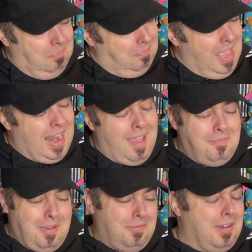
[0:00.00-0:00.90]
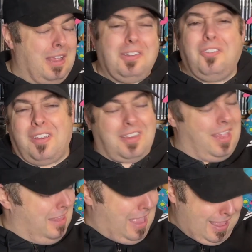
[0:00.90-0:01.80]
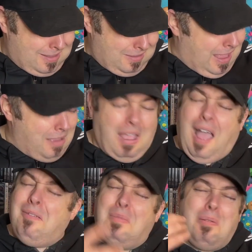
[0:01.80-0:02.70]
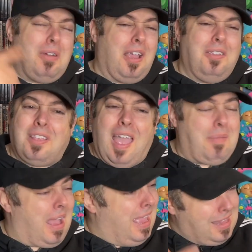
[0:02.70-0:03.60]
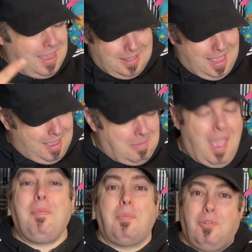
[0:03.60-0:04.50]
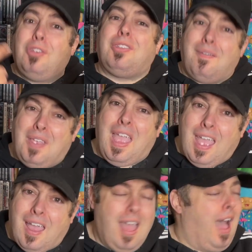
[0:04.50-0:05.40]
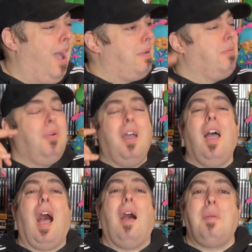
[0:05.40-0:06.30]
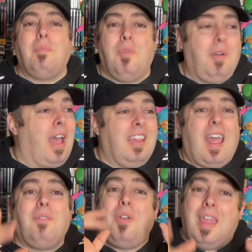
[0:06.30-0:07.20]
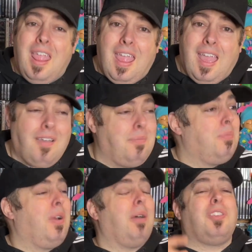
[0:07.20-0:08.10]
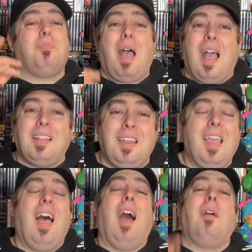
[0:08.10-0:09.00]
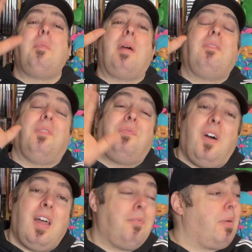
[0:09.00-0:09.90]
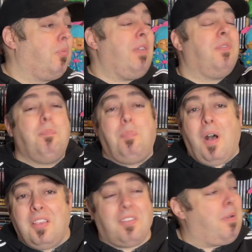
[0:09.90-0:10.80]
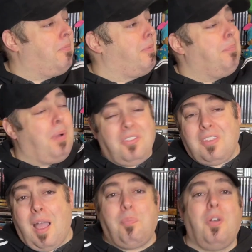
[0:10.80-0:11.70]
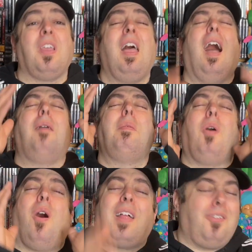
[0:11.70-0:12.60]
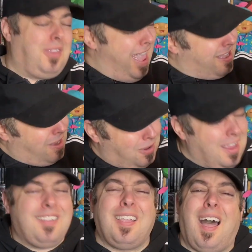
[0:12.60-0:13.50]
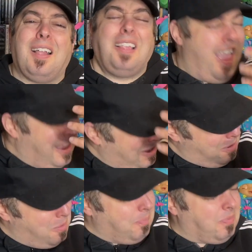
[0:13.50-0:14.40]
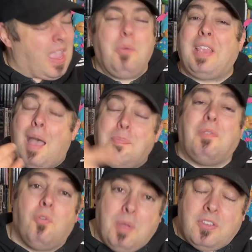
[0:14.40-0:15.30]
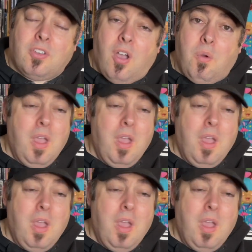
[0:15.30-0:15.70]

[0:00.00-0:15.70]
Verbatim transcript: Man, I remember when I used to dress like that. I, I remember when I used to have my hair like that. Man, I remember we used to have hair. I remember, I remember when I didn't have gray hair. I remember when I was smiling. I remember having fun. I remember waiting for the bus. I remember when my bus stop was. I remember all. Oh, thank you, TikTok. Thank you. I was happy a few minutes ago,